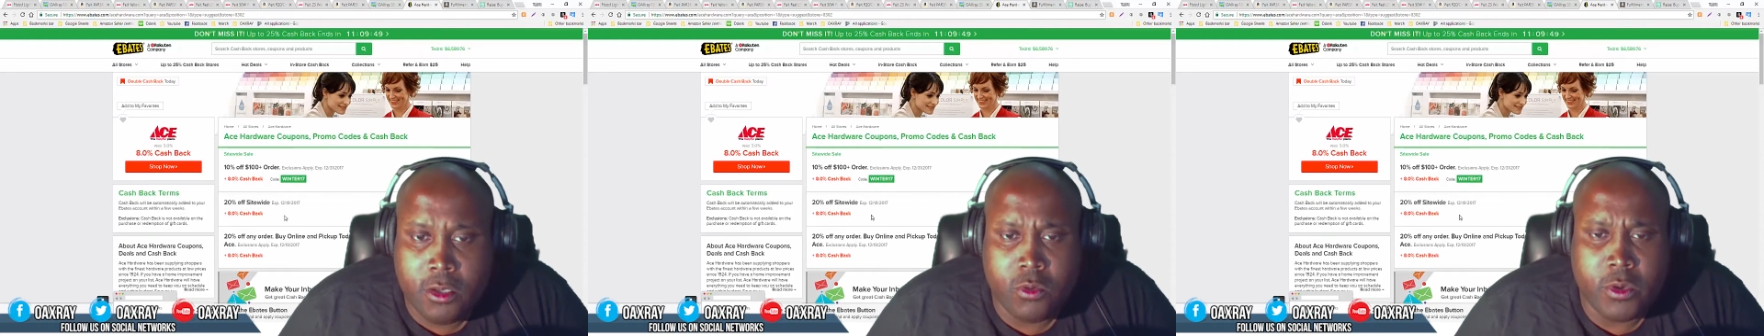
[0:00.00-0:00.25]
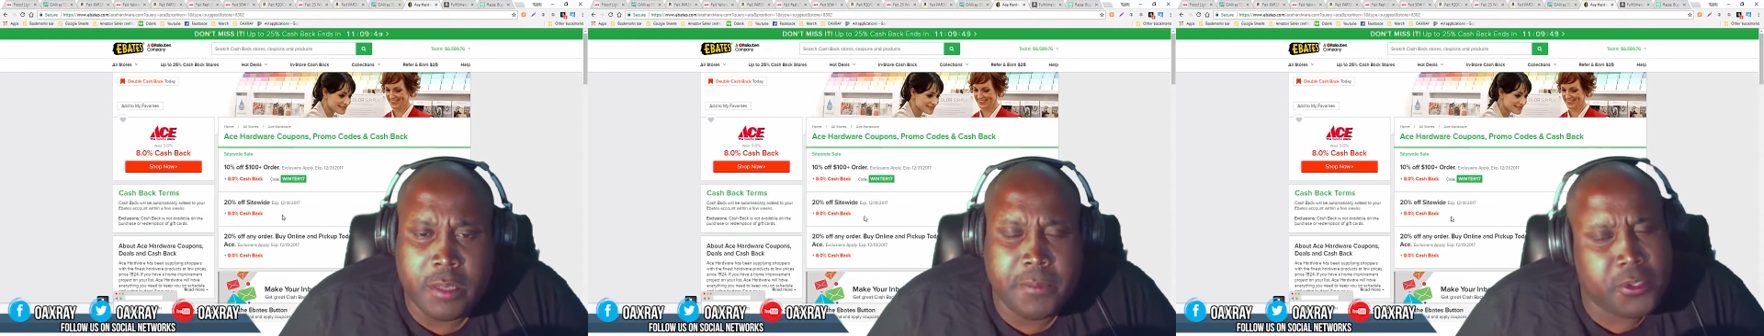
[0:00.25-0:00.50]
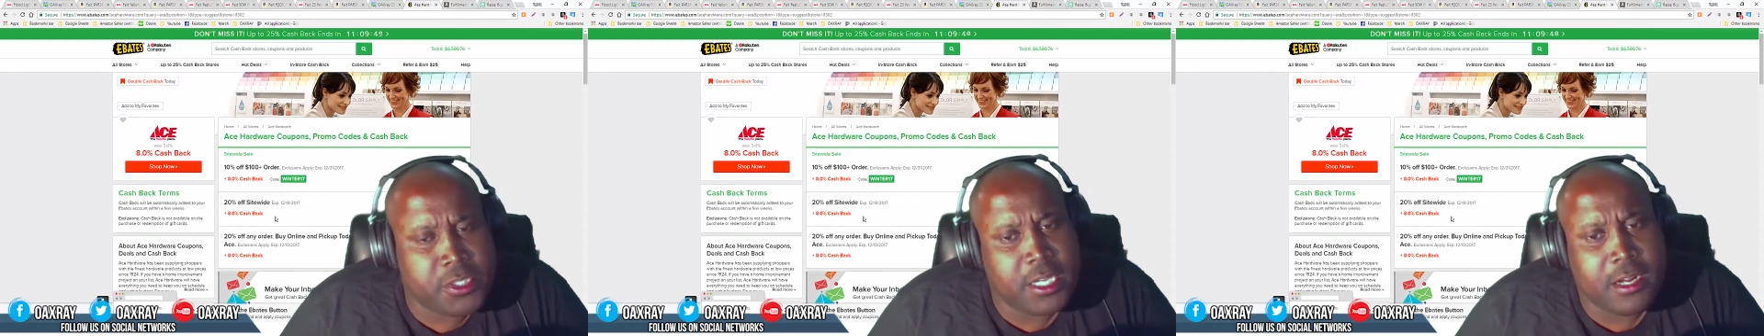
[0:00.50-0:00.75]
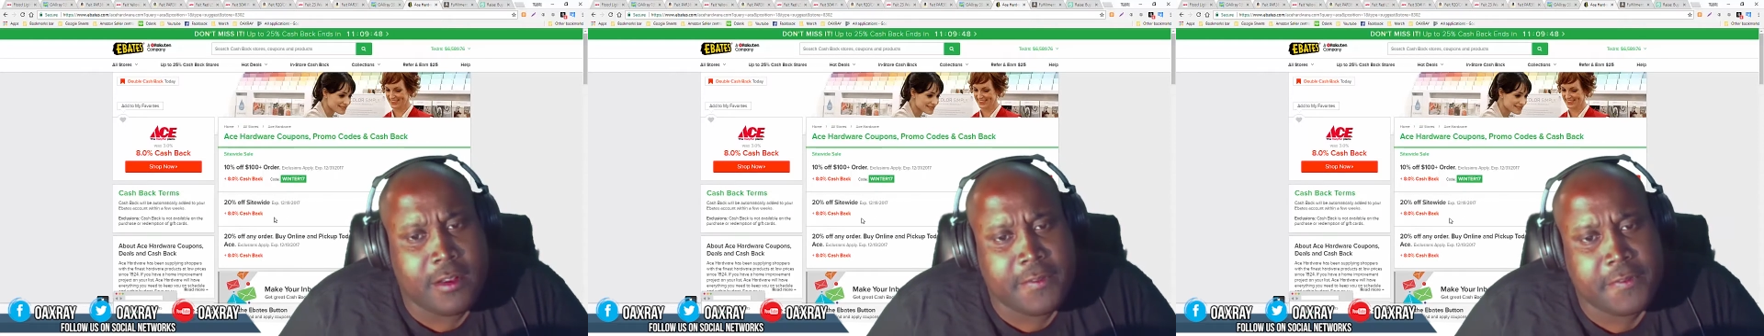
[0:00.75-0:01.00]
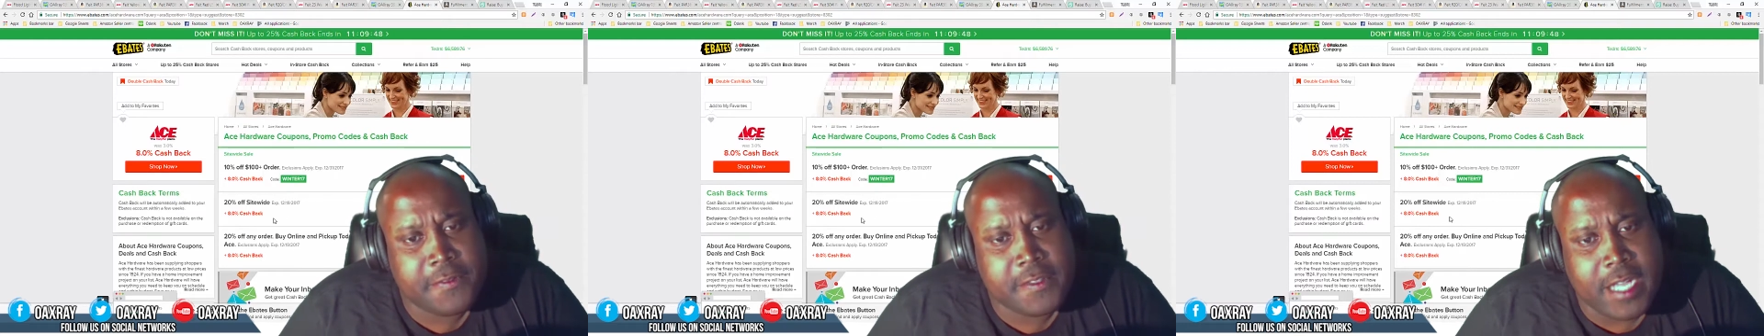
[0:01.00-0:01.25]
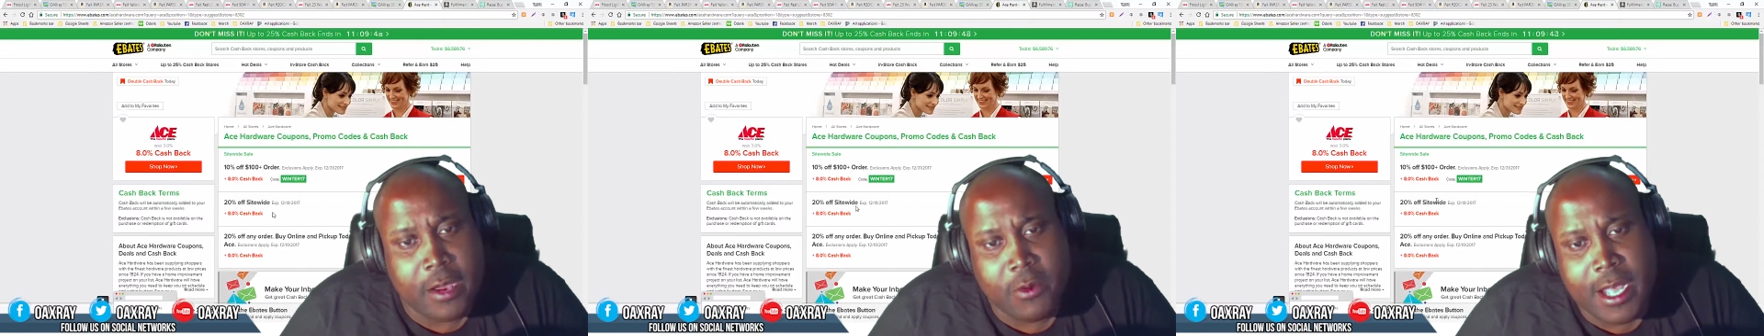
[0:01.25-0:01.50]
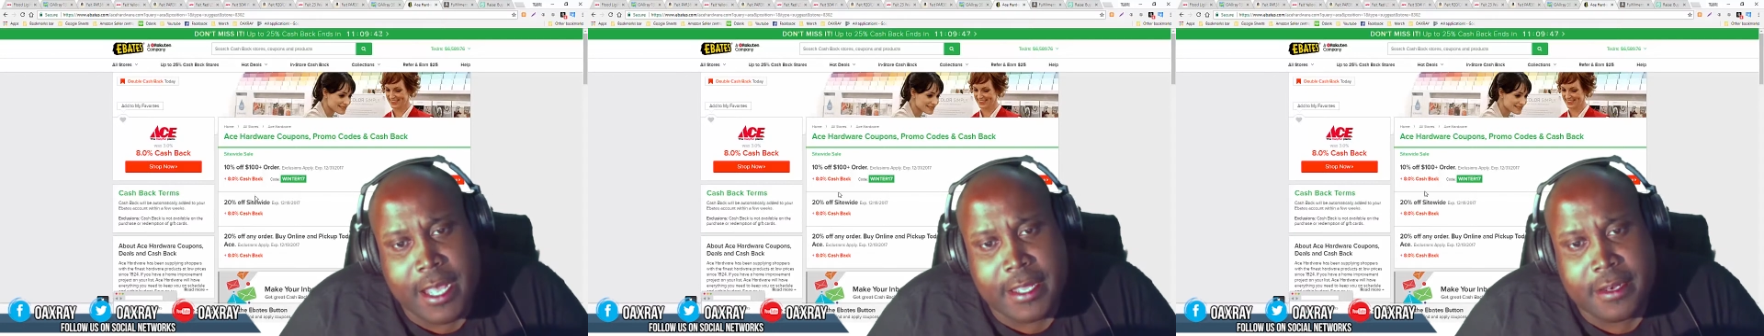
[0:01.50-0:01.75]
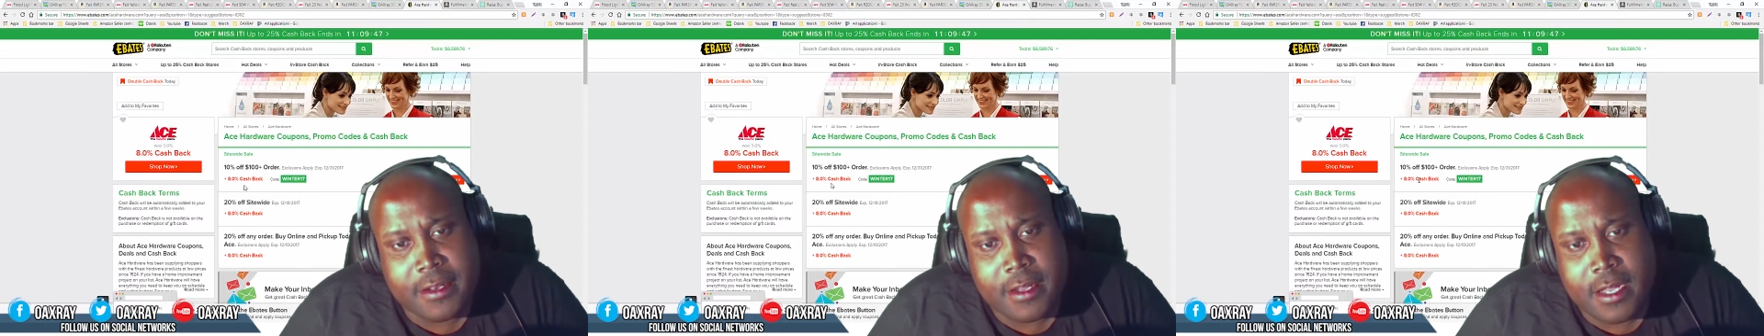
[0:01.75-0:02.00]
20% off
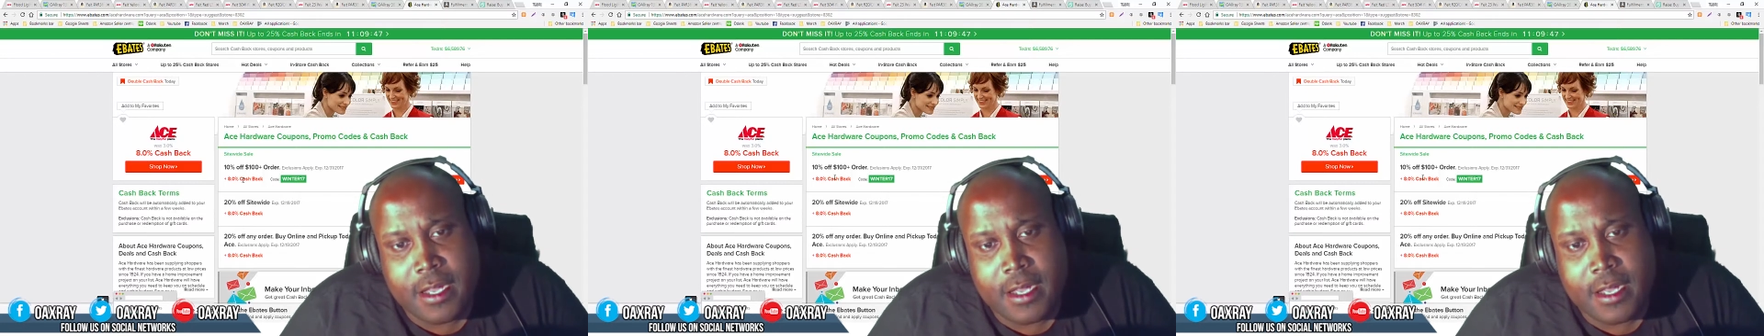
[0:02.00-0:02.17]
site-wide.